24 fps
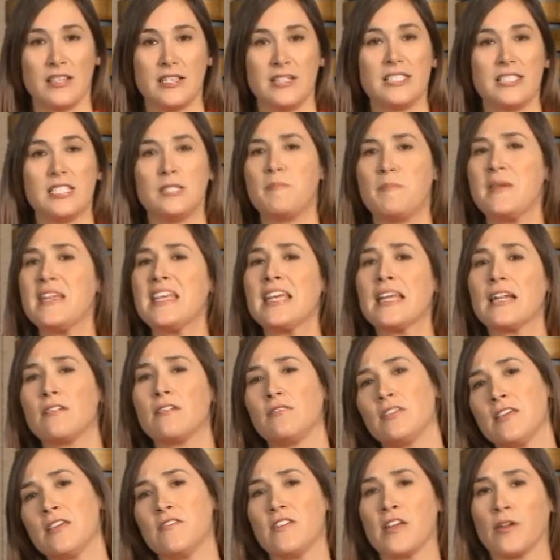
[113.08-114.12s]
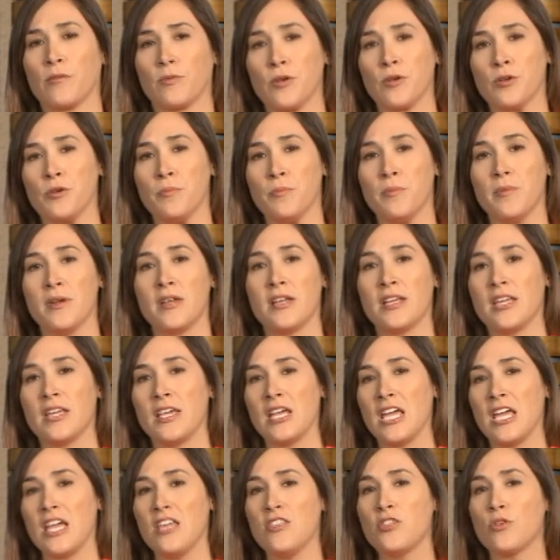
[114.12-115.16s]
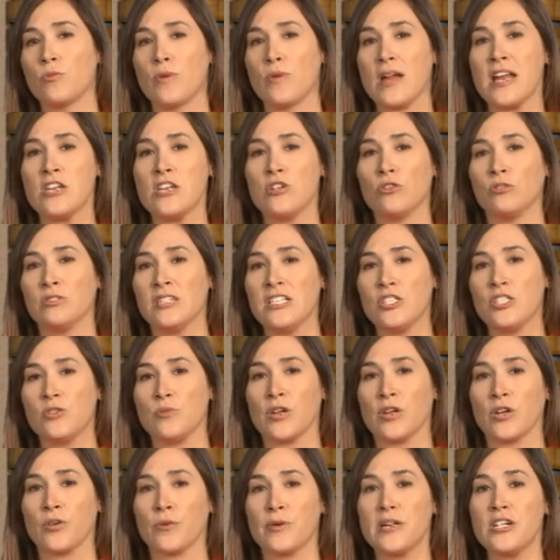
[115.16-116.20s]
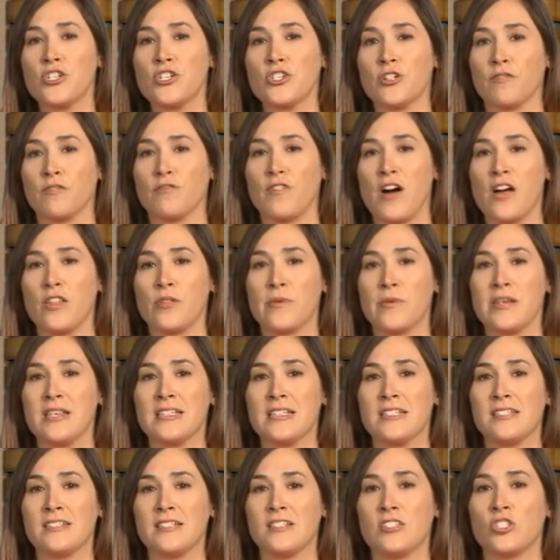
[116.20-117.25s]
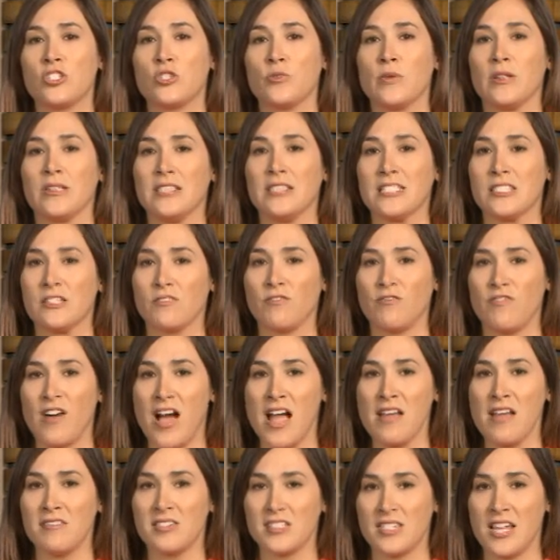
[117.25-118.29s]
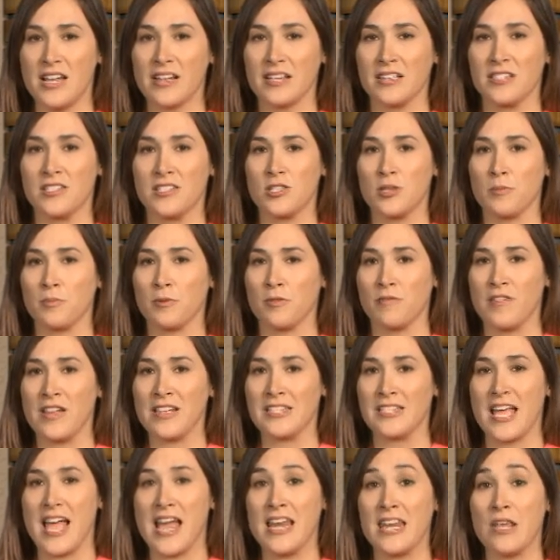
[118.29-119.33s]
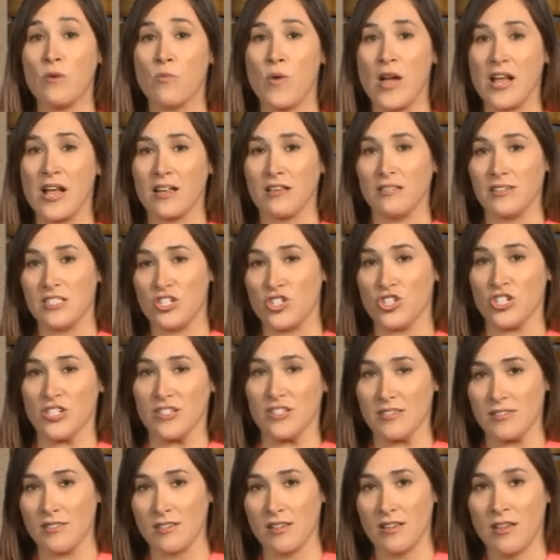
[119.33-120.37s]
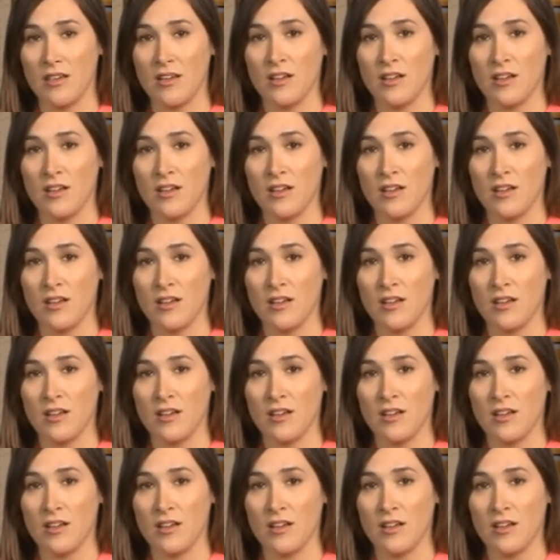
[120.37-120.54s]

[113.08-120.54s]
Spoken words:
Speaking of leaving room, in the rain you'll need to increase your following distance to at least 5 seconds to prevent any wet collisions.